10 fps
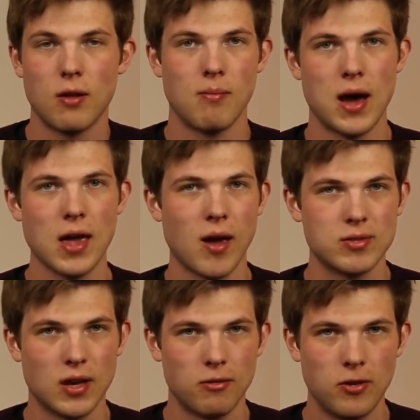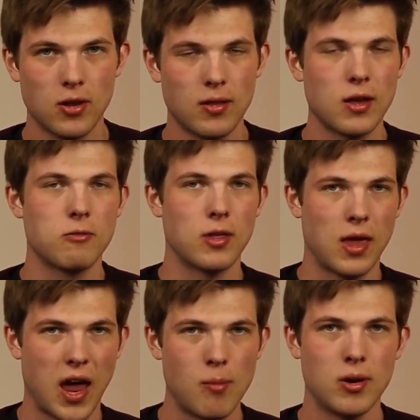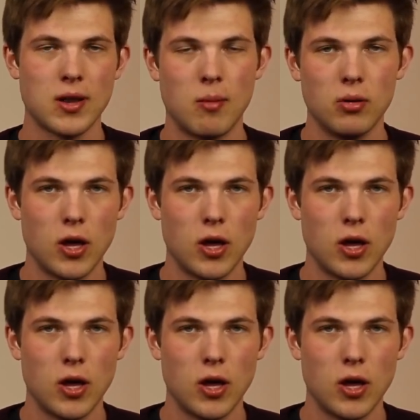on my Amazon affiliate link for the camera down